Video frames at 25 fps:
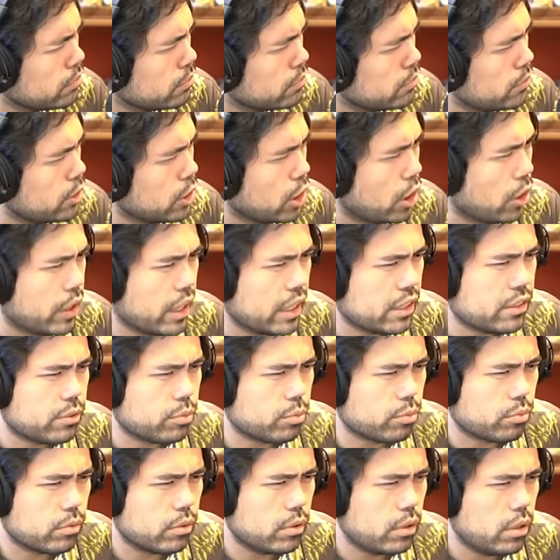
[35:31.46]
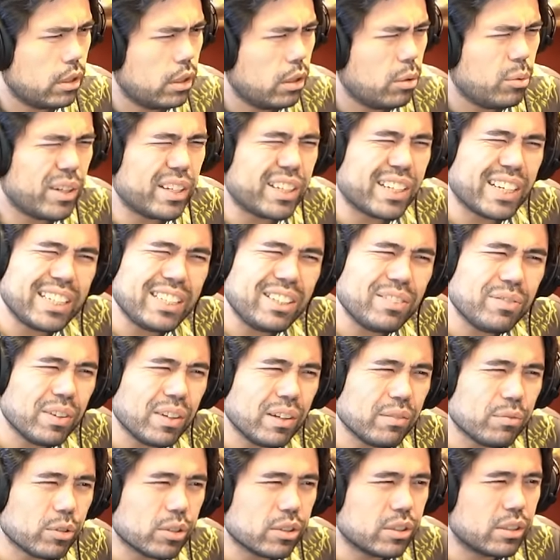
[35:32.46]
No, that's... Oh, wait. Knight
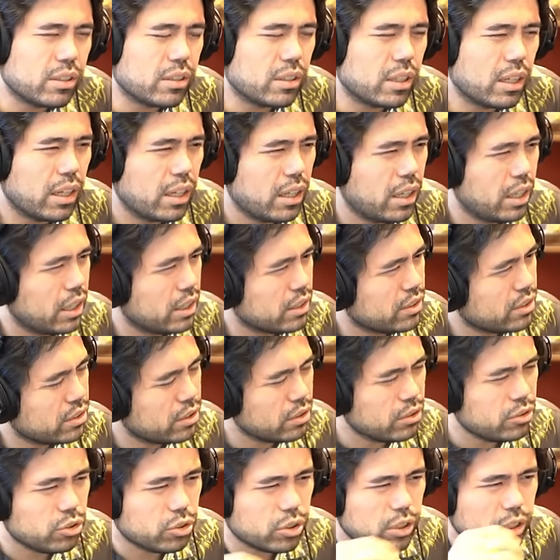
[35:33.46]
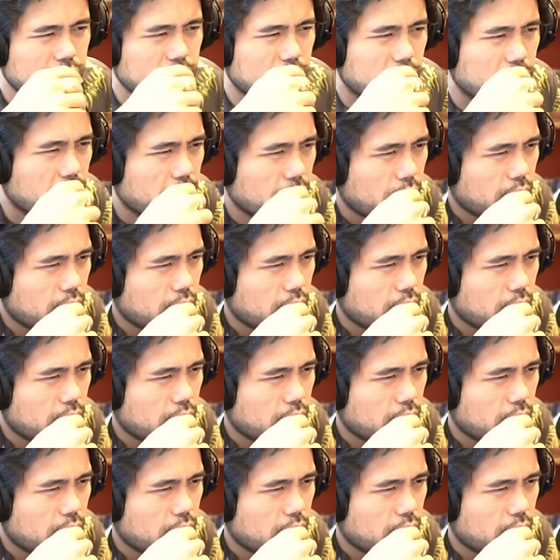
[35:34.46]
d5, rook d... Ah, it's still tricky.